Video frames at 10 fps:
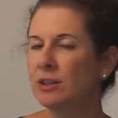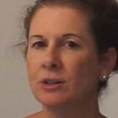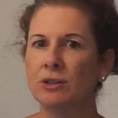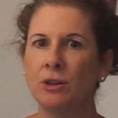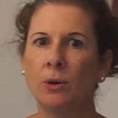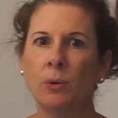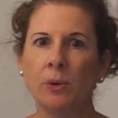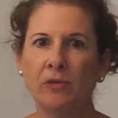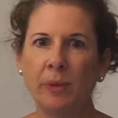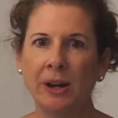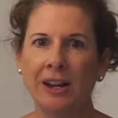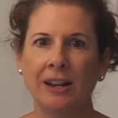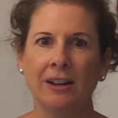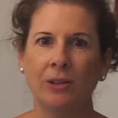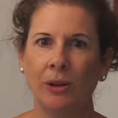There's the whole wolfberry
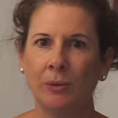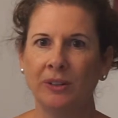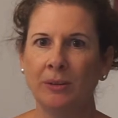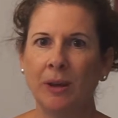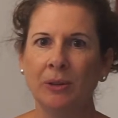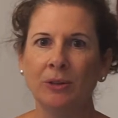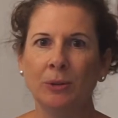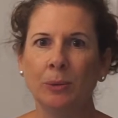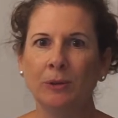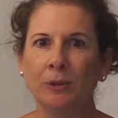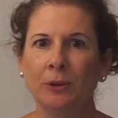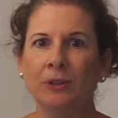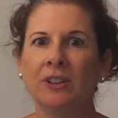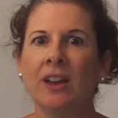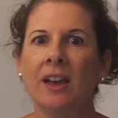in it along with some other
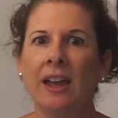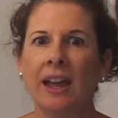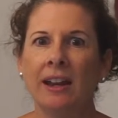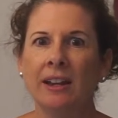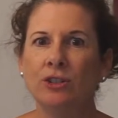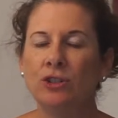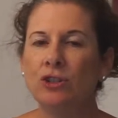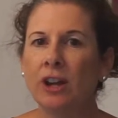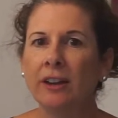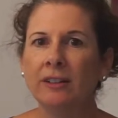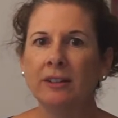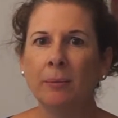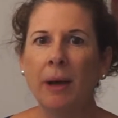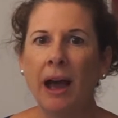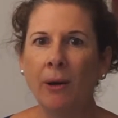superfoods, and it's just a
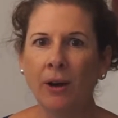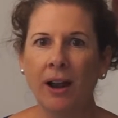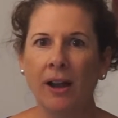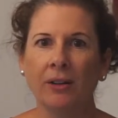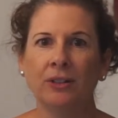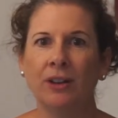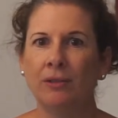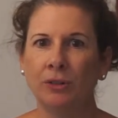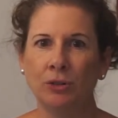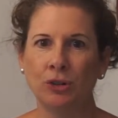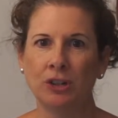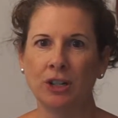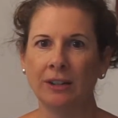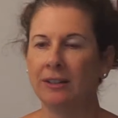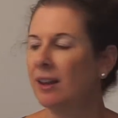powerhouse of
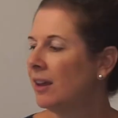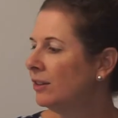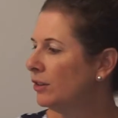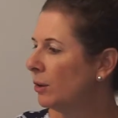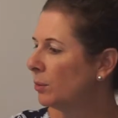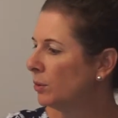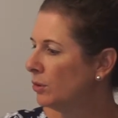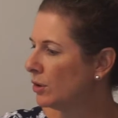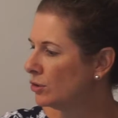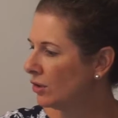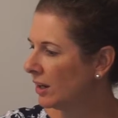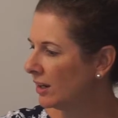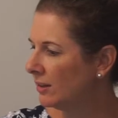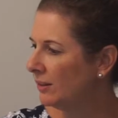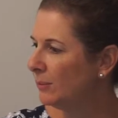nutrition. So you can drink
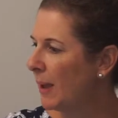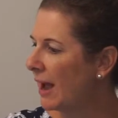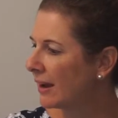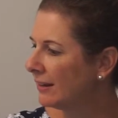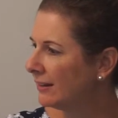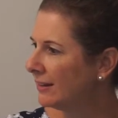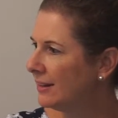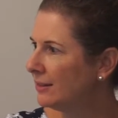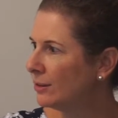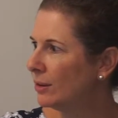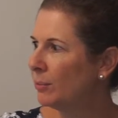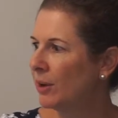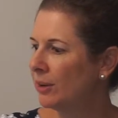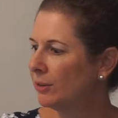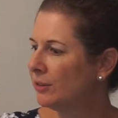it in these packets. These are the
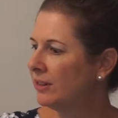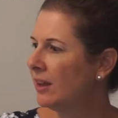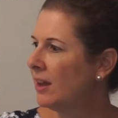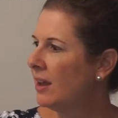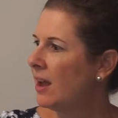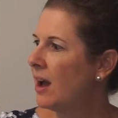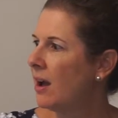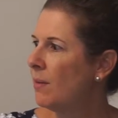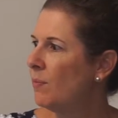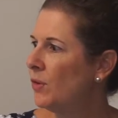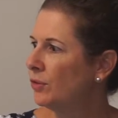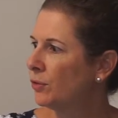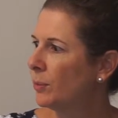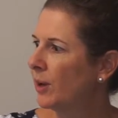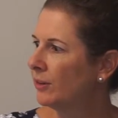bottles. There's
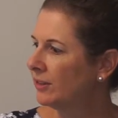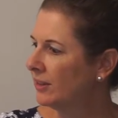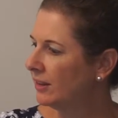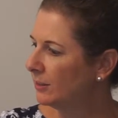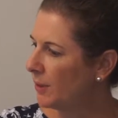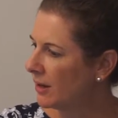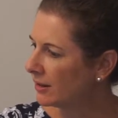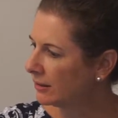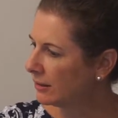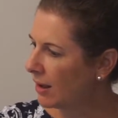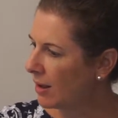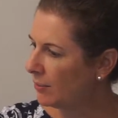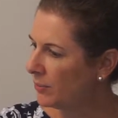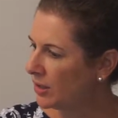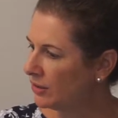4 bottles in this box.
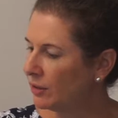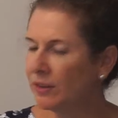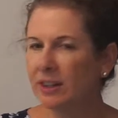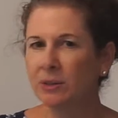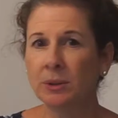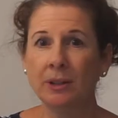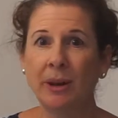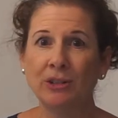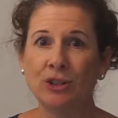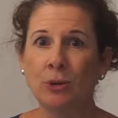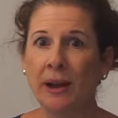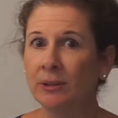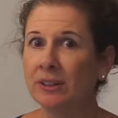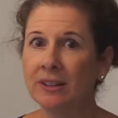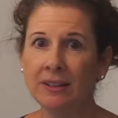A serving is really about 2
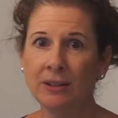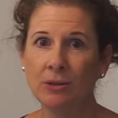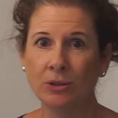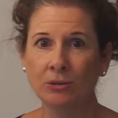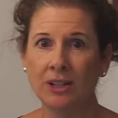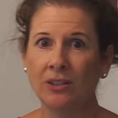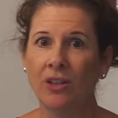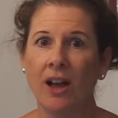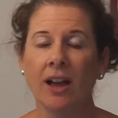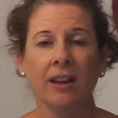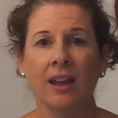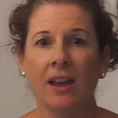ounces, so you don't need a lot.